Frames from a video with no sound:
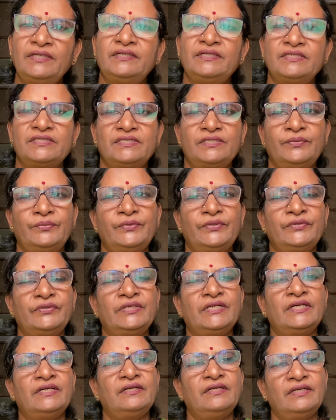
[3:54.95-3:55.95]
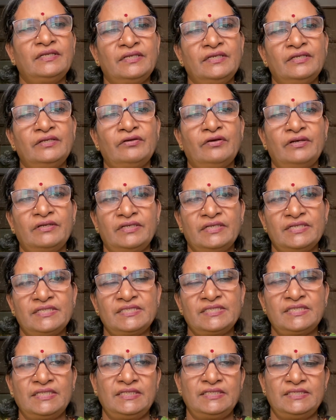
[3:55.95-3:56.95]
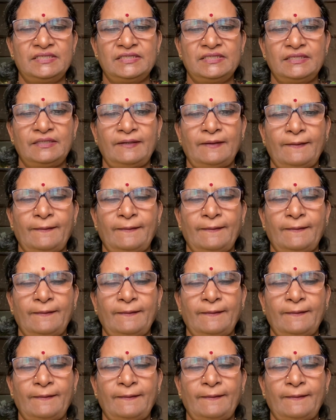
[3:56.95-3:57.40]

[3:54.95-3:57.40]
distributed in daughter cells.